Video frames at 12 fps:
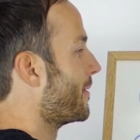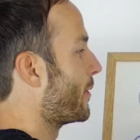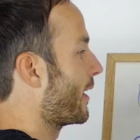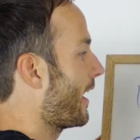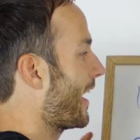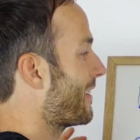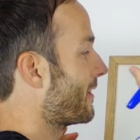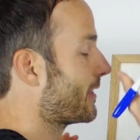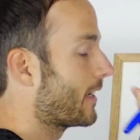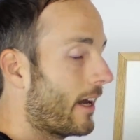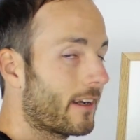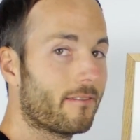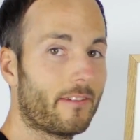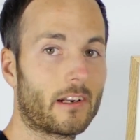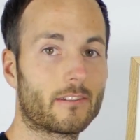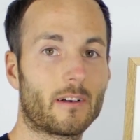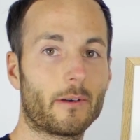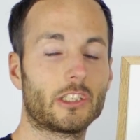But I have a ton of
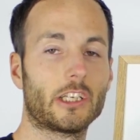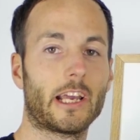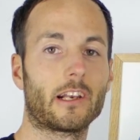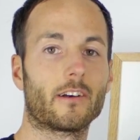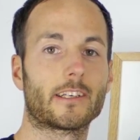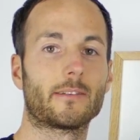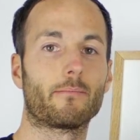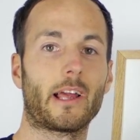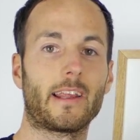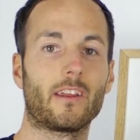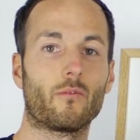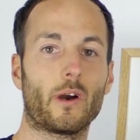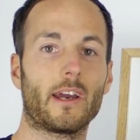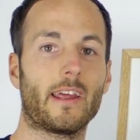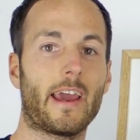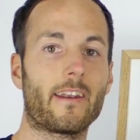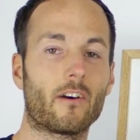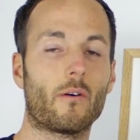videos on my channel explaining what
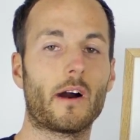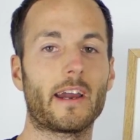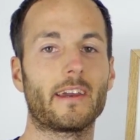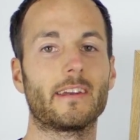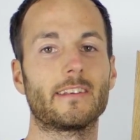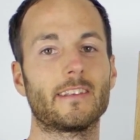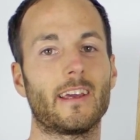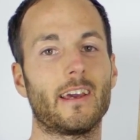NOI is